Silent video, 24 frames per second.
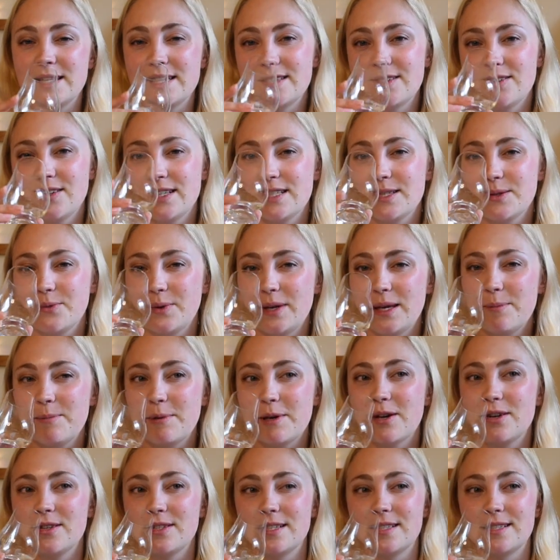it straight away
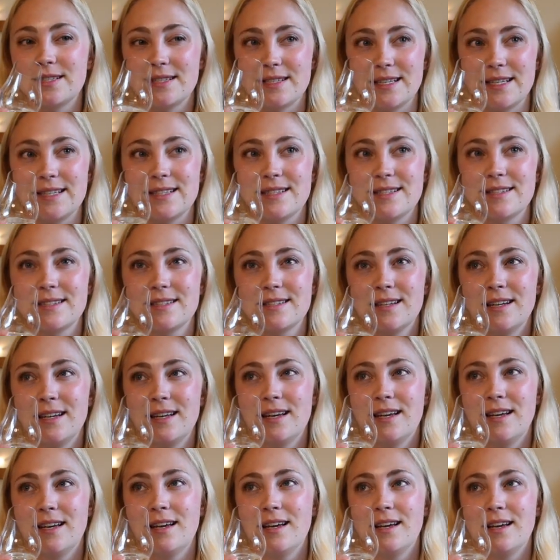because it sits
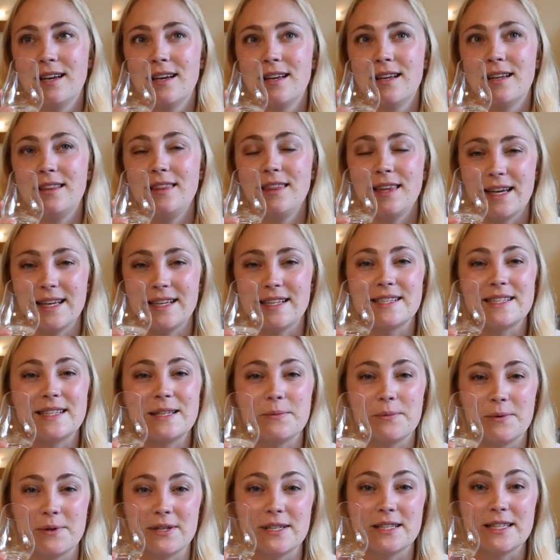nicely
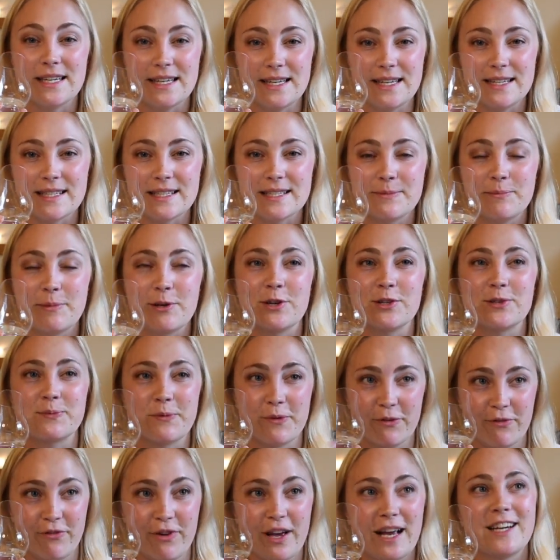where it is, because
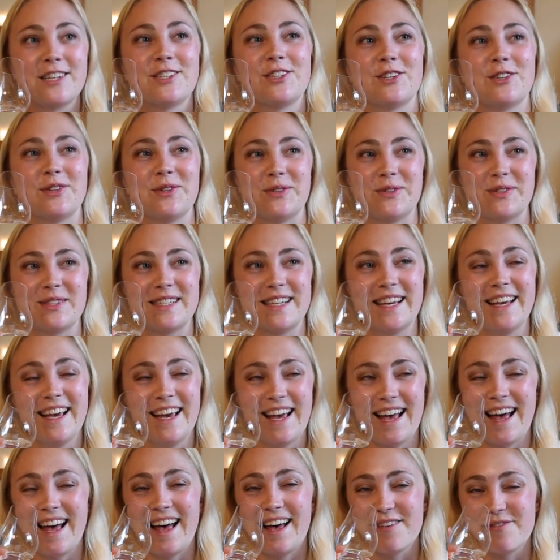professionals
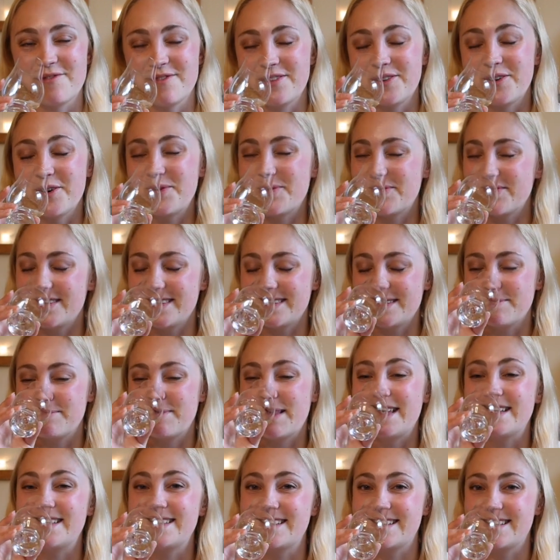have already
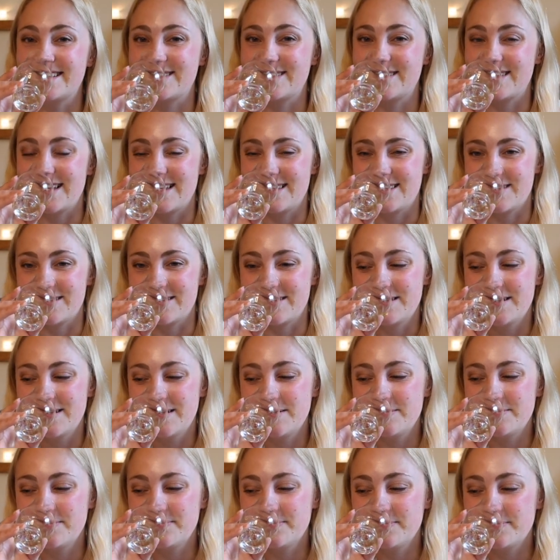blended it together
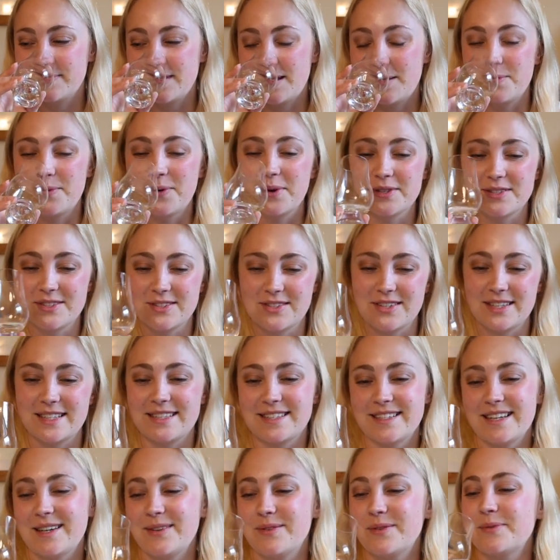and watered it
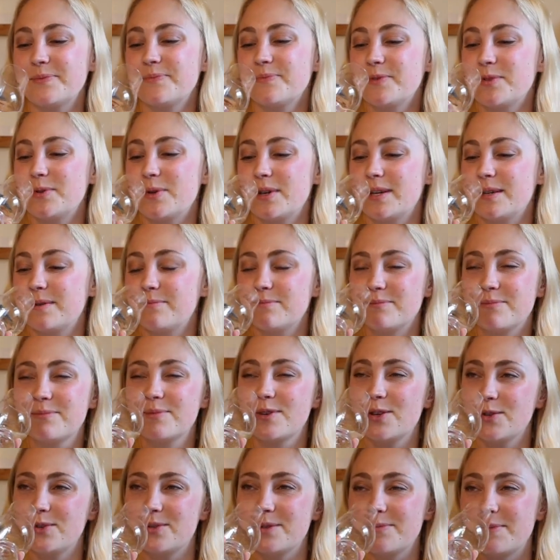down to a
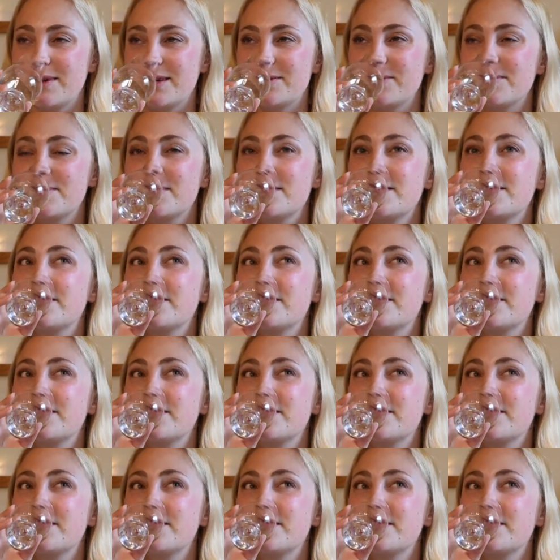good amount.